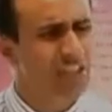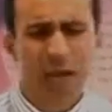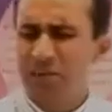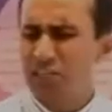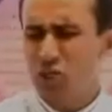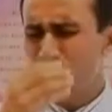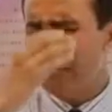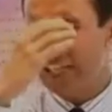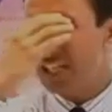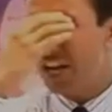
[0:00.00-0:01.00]
Simon is looking
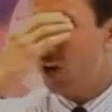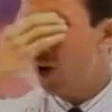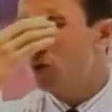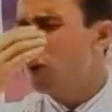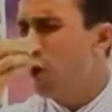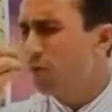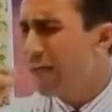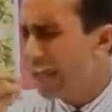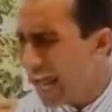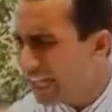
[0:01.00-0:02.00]
and he's like, oh no,
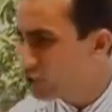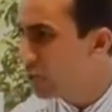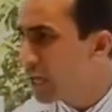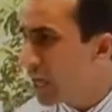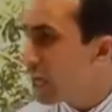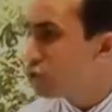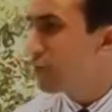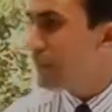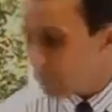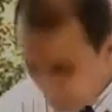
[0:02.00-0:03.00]
that actually should have been